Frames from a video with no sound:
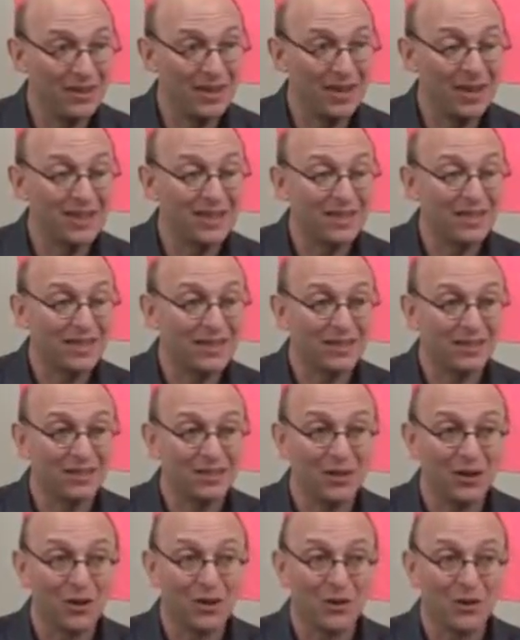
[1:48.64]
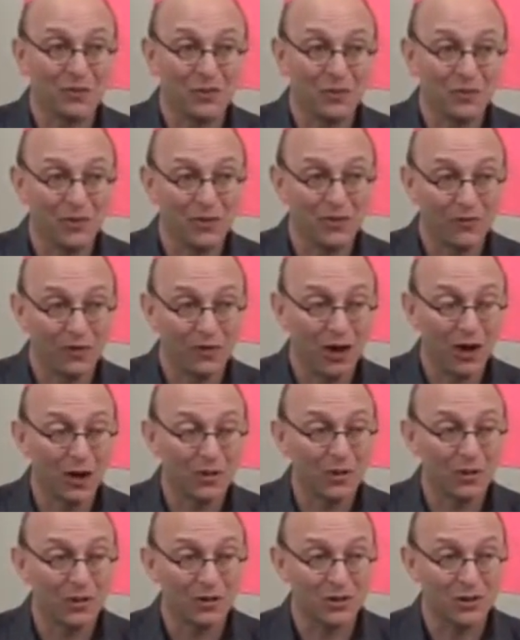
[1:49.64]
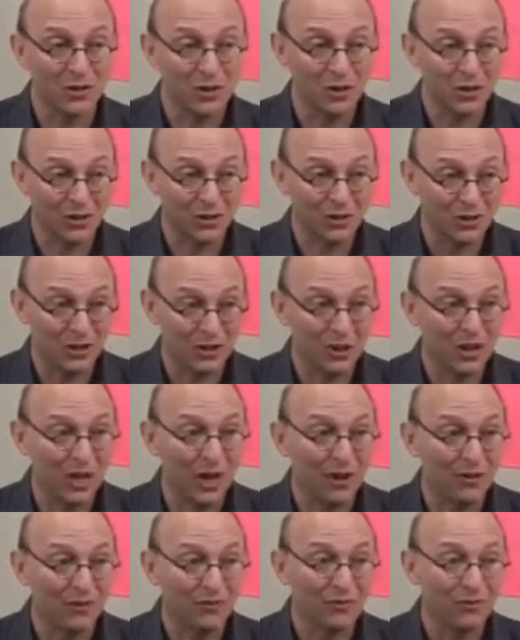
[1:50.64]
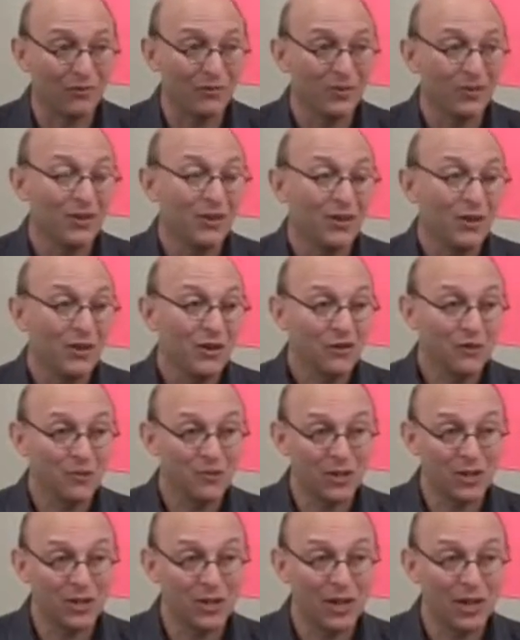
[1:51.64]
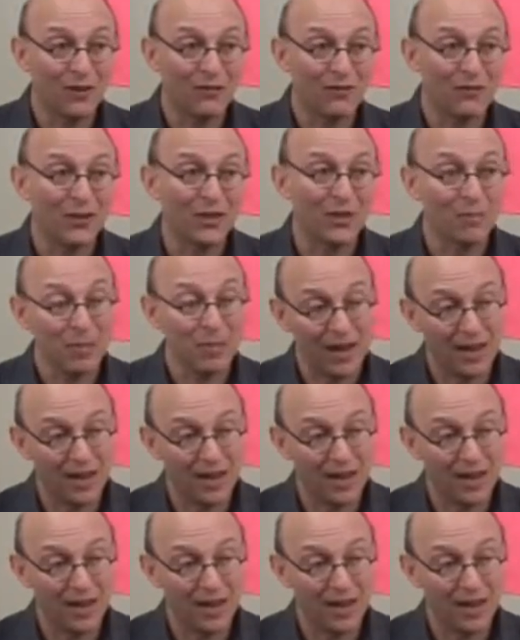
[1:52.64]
that needs to go from the farmer to the chef, from the chef to the